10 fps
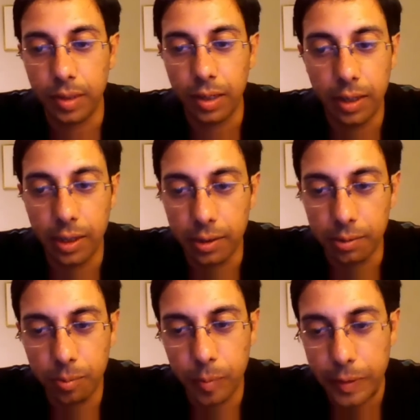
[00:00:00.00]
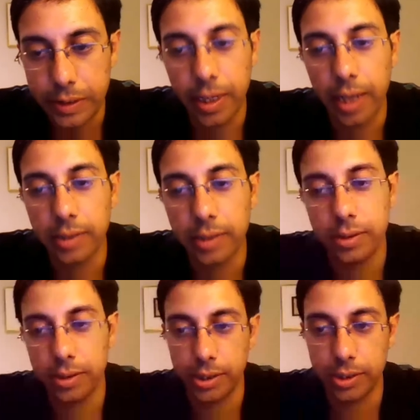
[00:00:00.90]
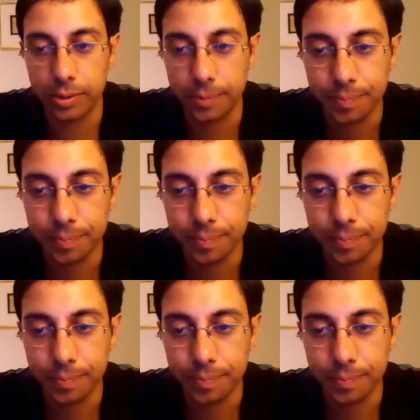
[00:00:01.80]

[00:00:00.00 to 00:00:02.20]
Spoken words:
in a question answer session.